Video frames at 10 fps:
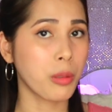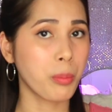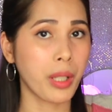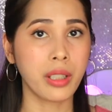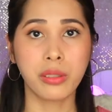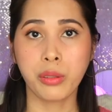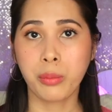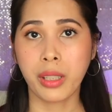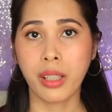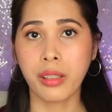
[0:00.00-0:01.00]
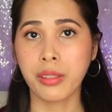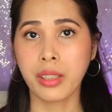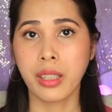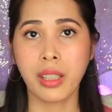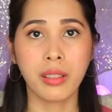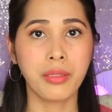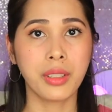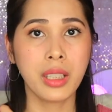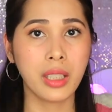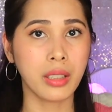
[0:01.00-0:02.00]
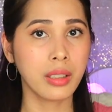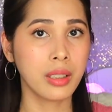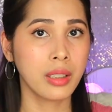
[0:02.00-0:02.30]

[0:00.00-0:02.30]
compared to my other thing over here,